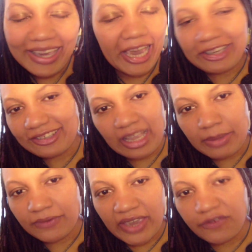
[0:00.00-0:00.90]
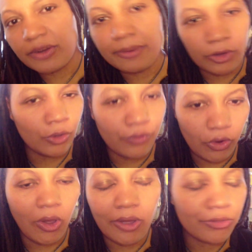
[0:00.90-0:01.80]
It's just not my favorite, but
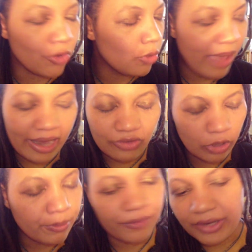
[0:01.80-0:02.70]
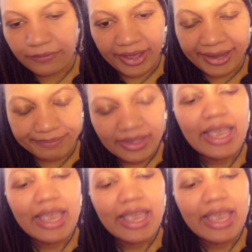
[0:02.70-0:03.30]
overall, throwbacks are perfectly fine.